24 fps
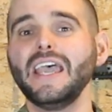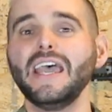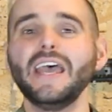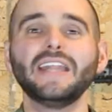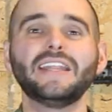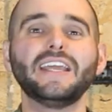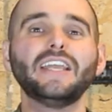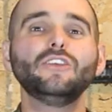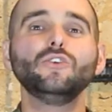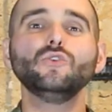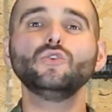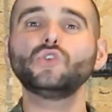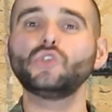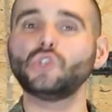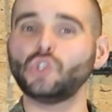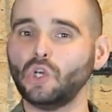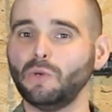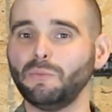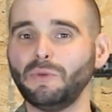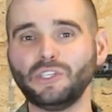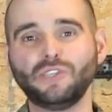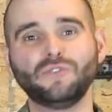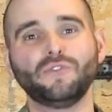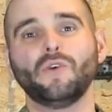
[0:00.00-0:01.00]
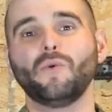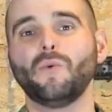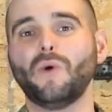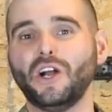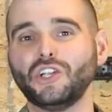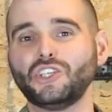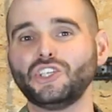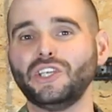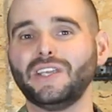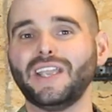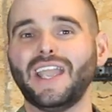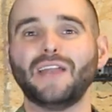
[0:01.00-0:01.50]
Thank you so much for
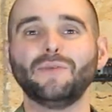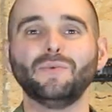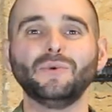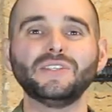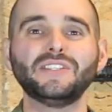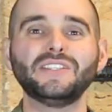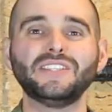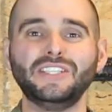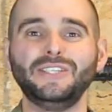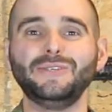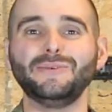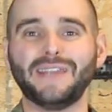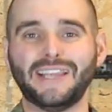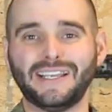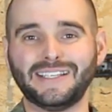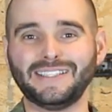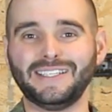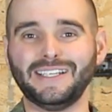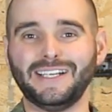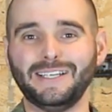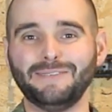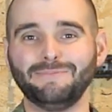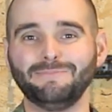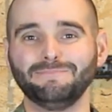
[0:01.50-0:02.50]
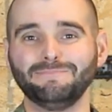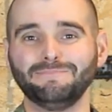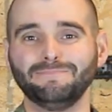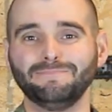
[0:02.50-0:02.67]
watching, and we'll see you next time.